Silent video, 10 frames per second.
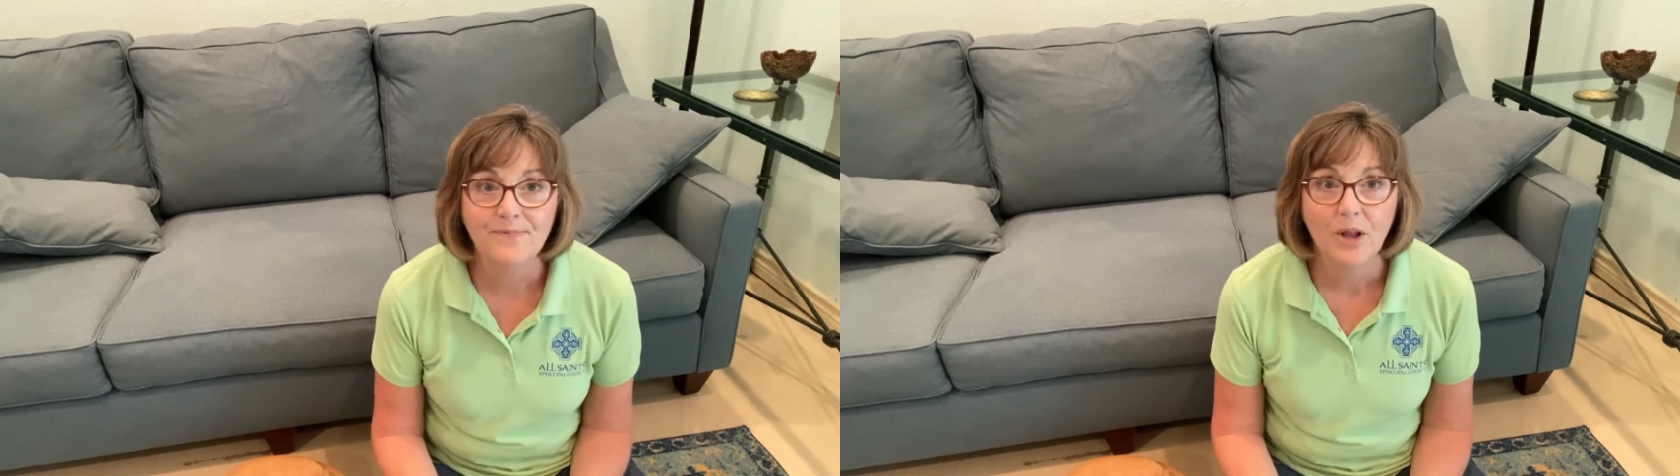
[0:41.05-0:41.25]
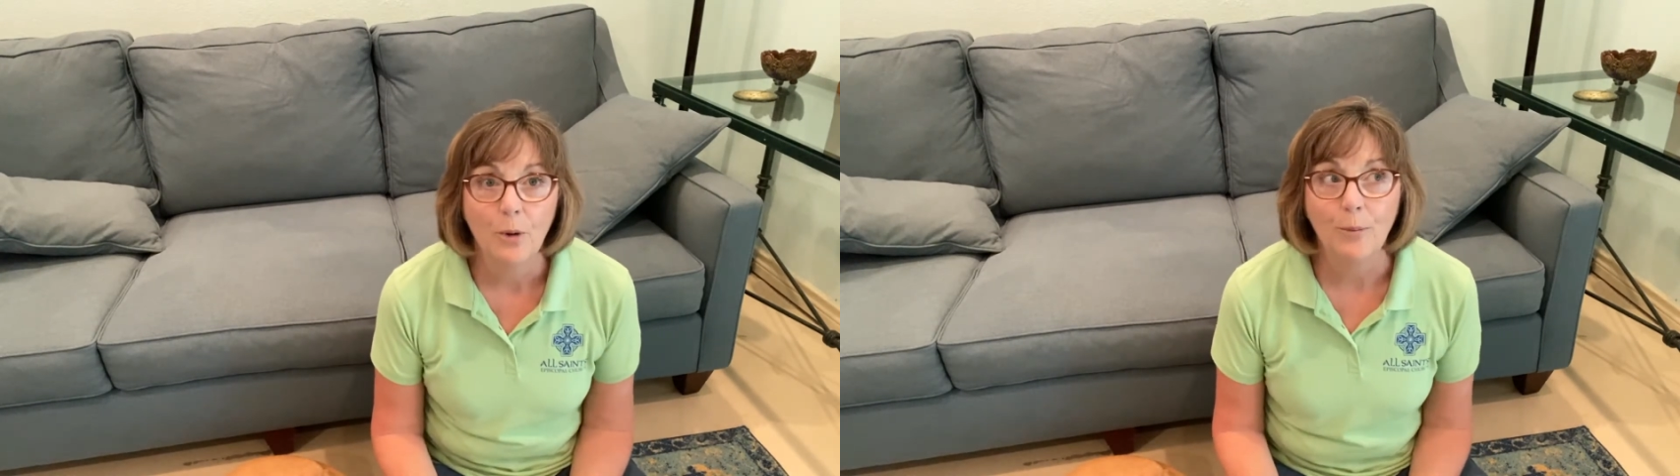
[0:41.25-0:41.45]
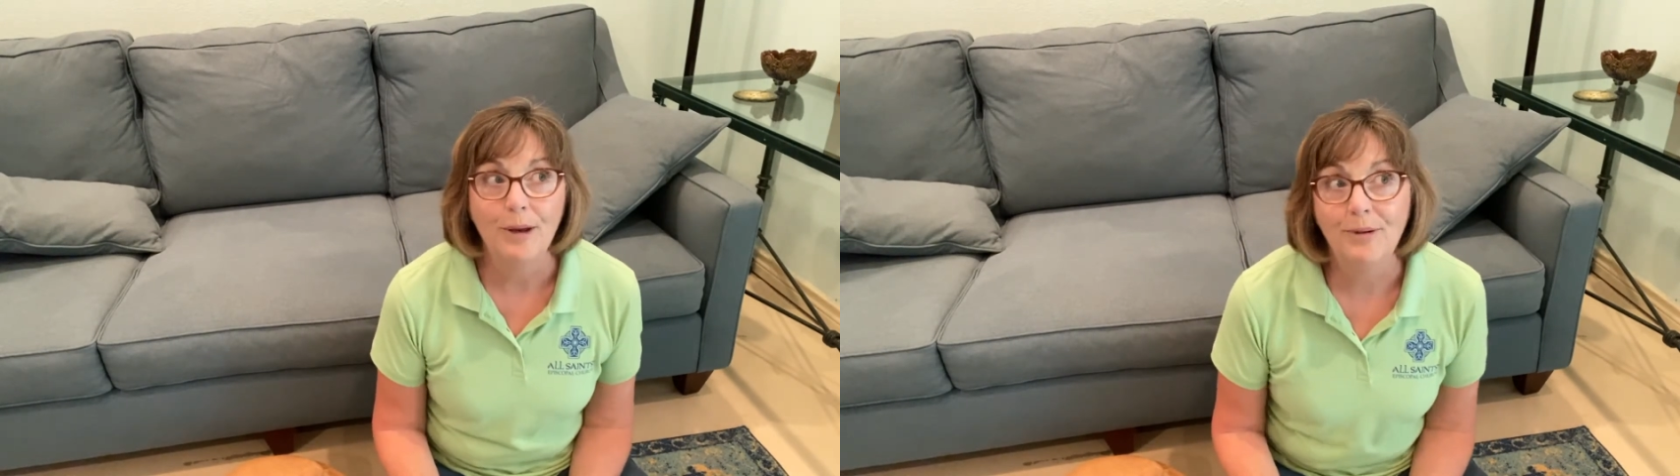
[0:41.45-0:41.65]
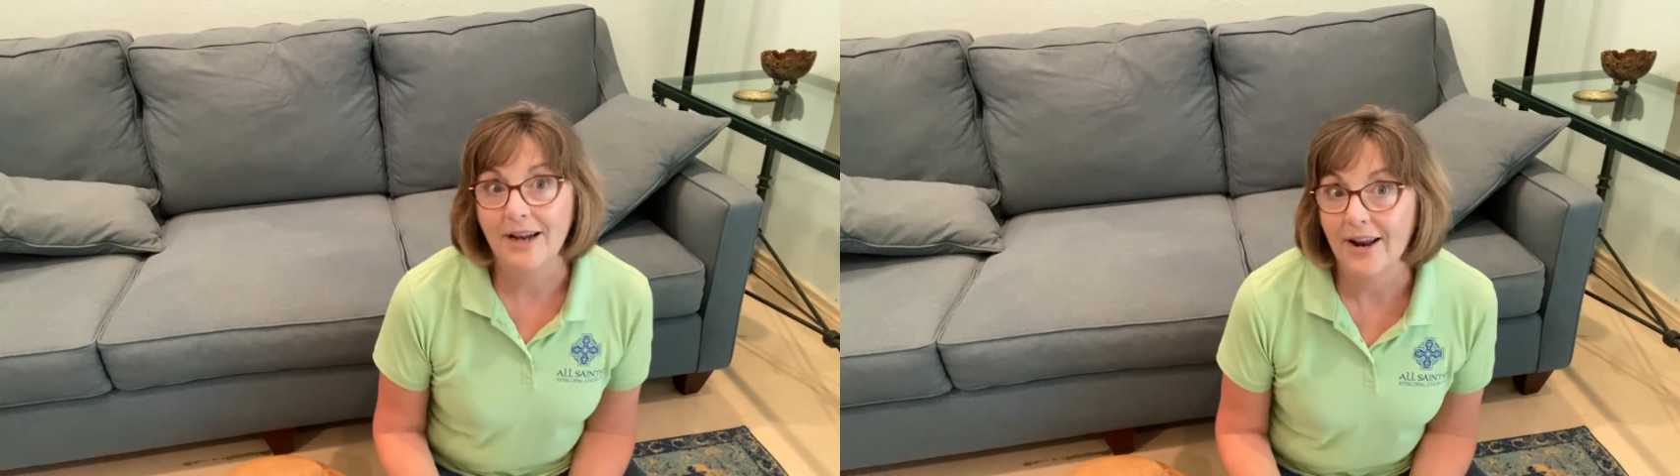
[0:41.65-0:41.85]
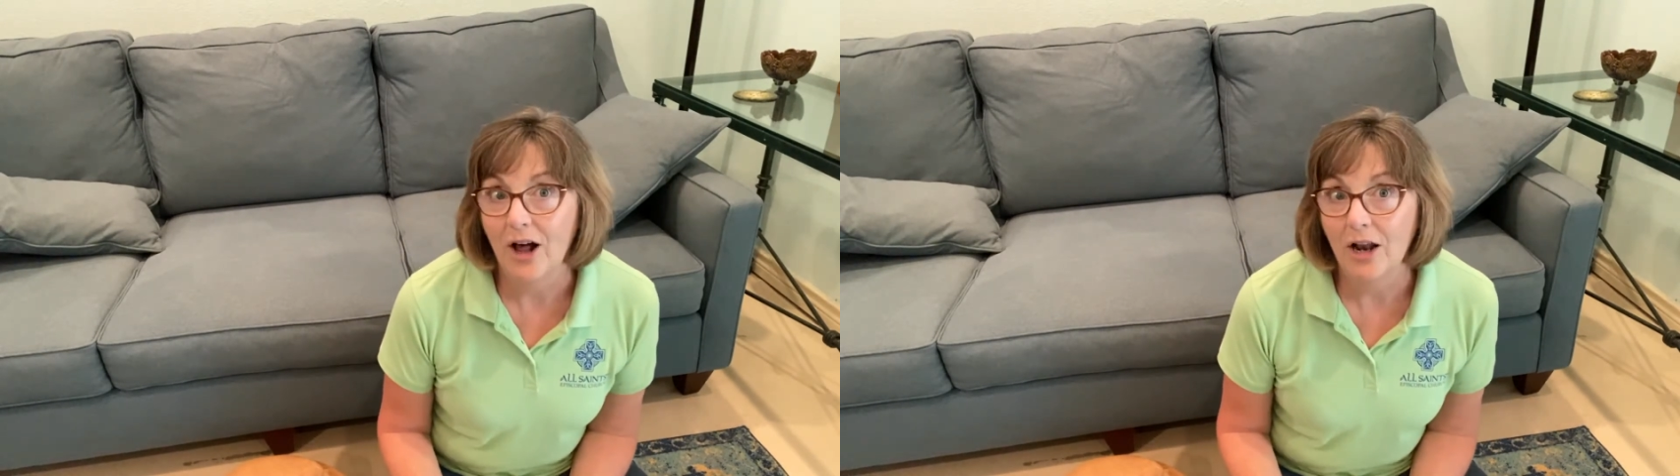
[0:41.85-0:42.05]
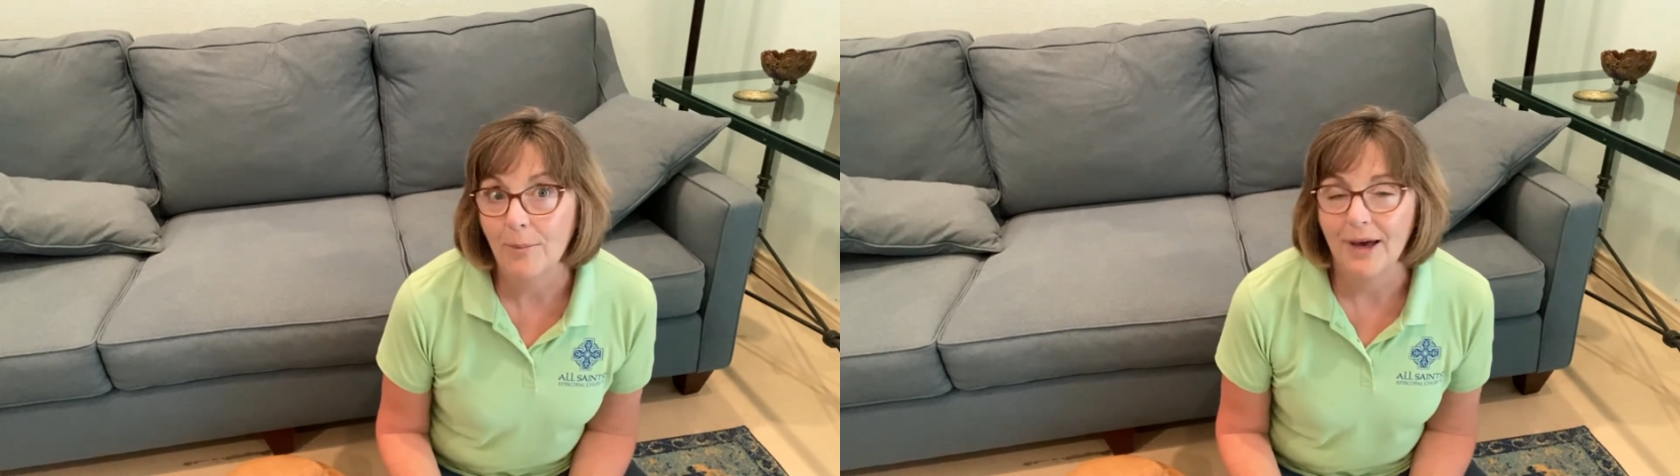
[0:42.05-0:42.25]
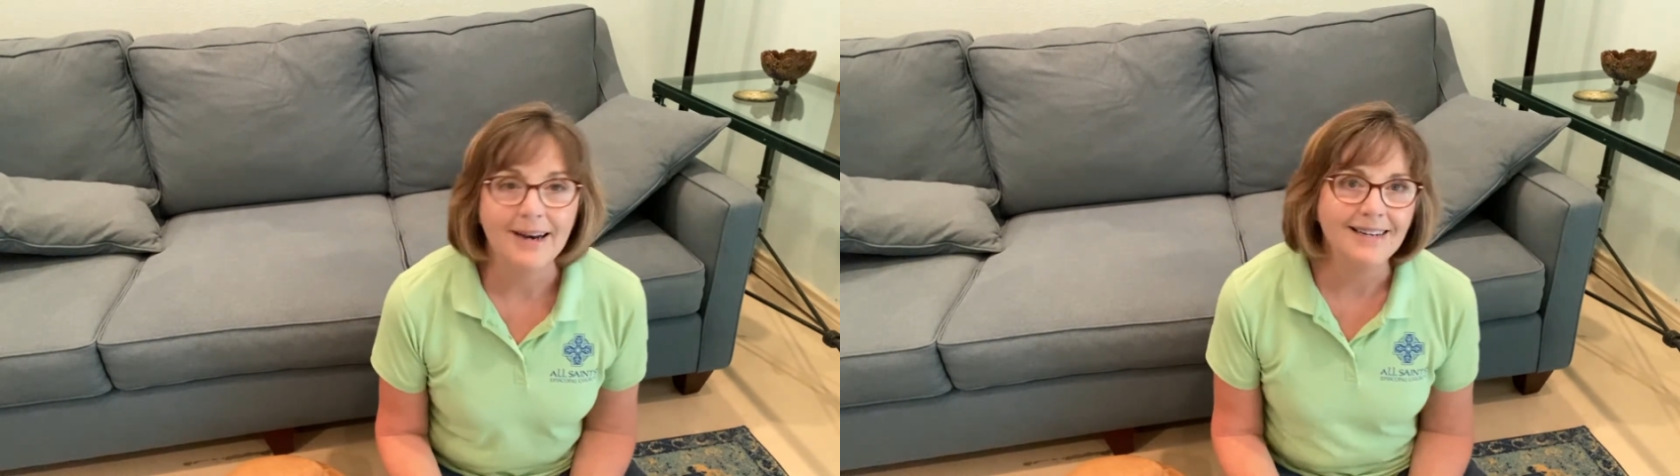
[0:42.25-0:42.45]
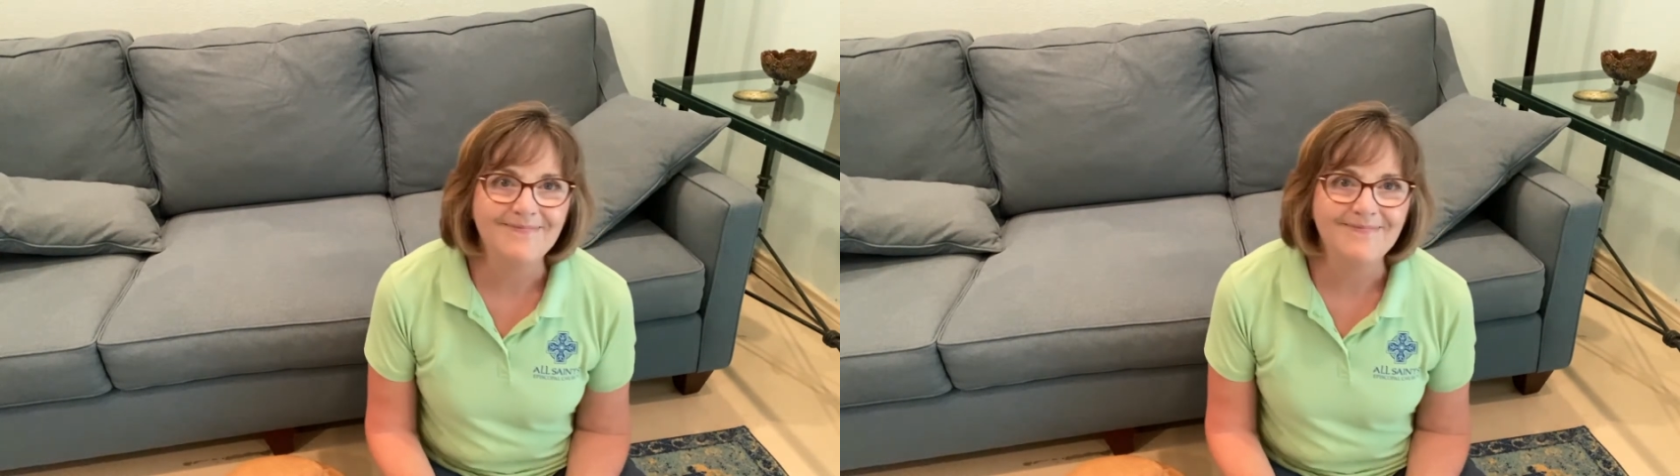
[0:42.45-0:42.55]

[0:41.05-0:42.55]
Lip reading: Well, maybe not all about it,